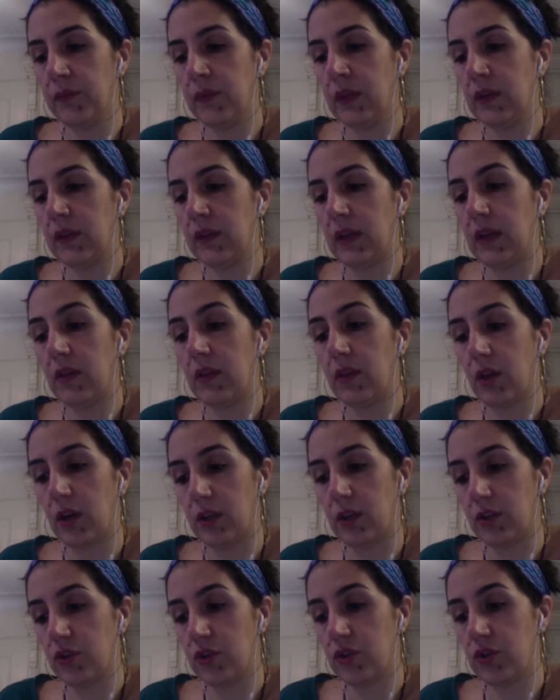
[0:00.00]
They
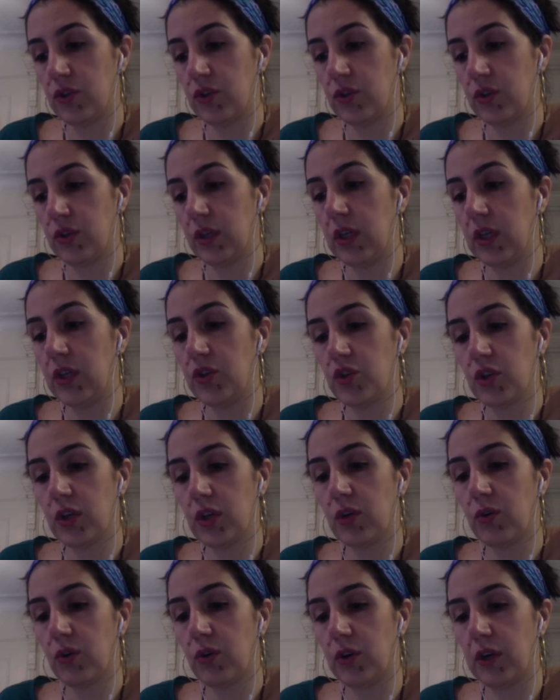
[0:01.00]
touch each a
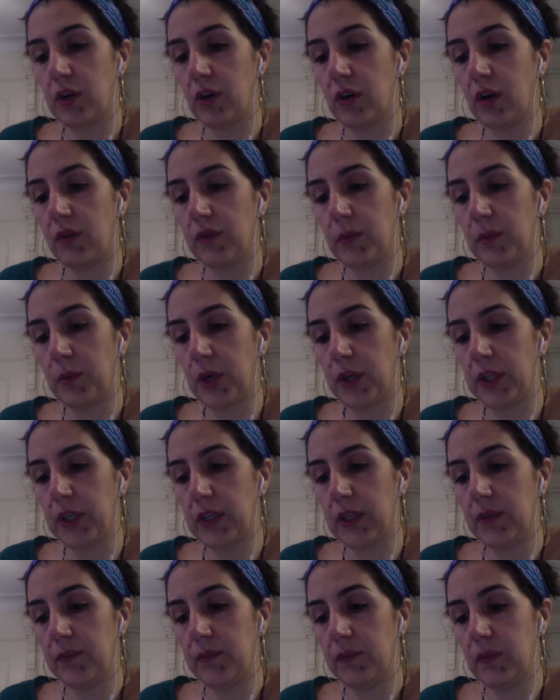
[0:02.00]
corner of the
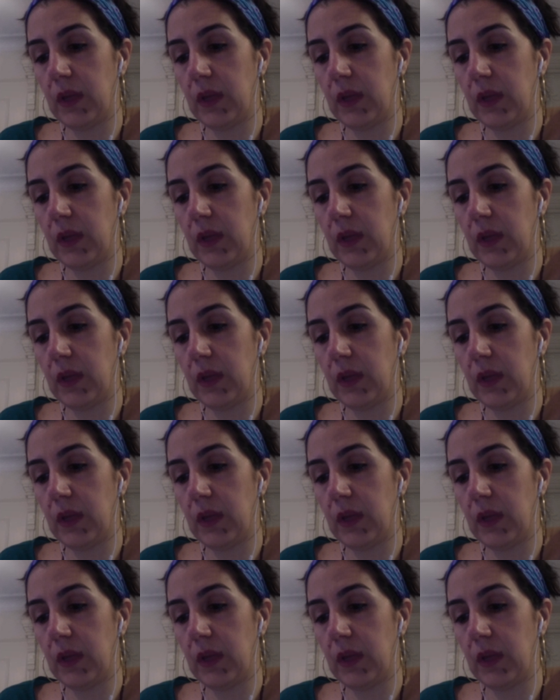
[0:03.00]
body.